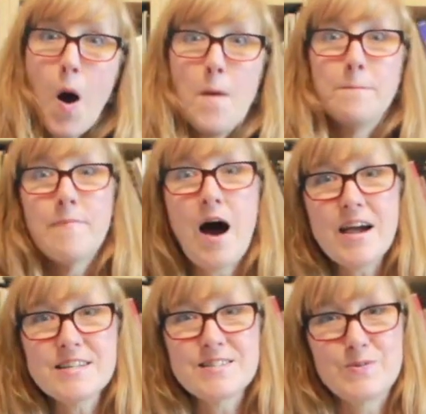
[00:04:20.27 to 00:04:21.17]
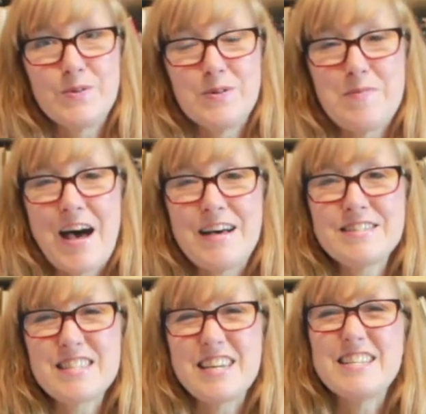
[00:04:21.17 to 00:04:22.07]
My school
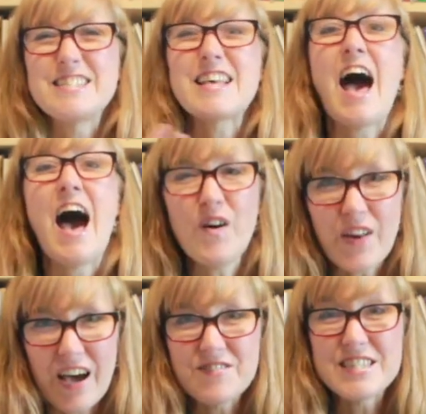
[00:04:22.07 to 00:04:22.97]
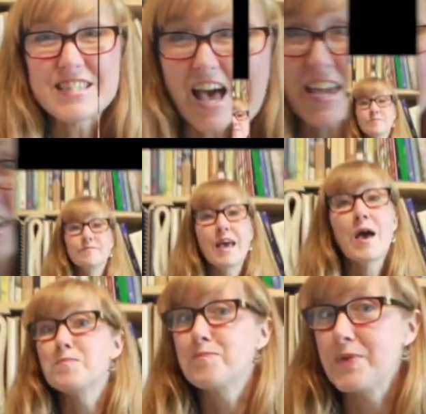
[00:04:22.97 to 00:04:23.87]
bus is out of sight.